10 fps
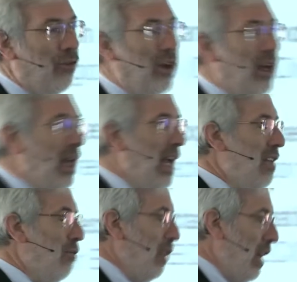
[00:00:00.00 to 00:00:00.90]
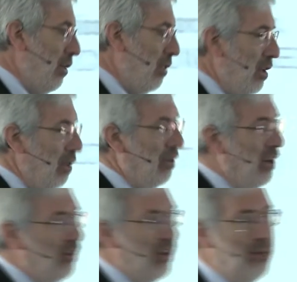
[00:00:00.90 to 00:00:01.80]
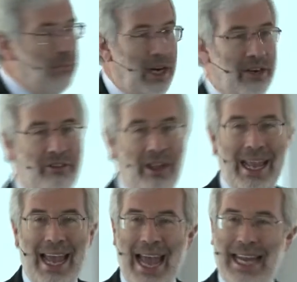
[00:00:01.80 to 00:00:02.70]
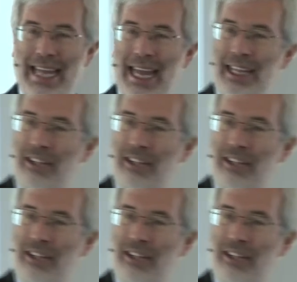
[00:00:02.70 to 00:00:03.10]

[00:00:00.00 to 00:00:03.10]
for IoT Innovation in March and get